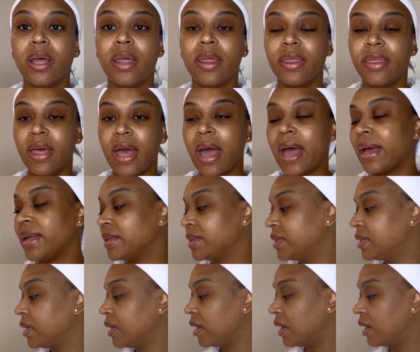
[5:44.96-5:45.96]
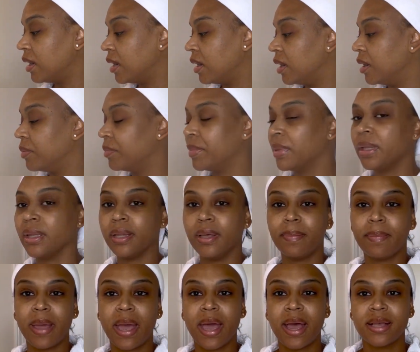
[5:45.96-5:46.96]
that lip
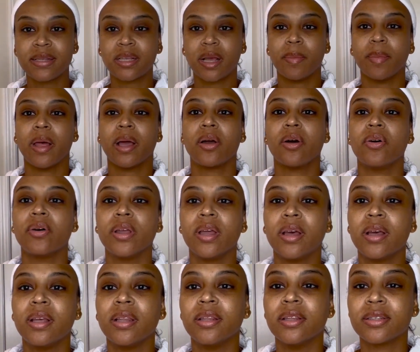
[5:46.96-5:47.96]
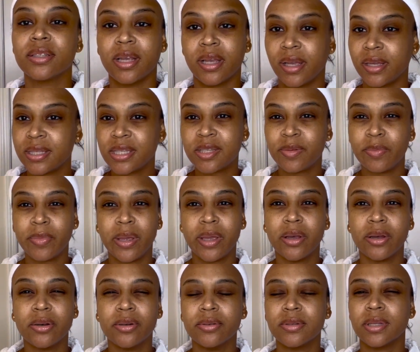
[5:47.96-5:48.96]
mask, I'm like, oh yeah, it looks like it
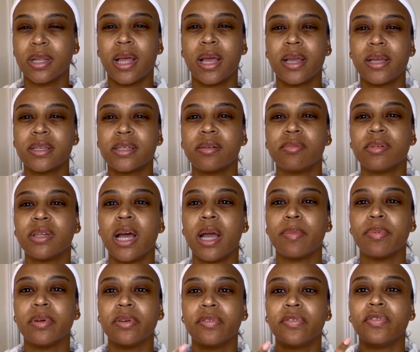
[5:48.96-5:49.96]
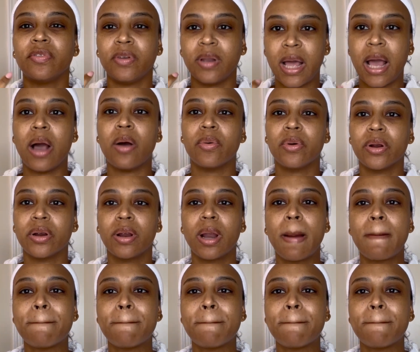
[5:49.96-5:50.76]
smells like some type of flower,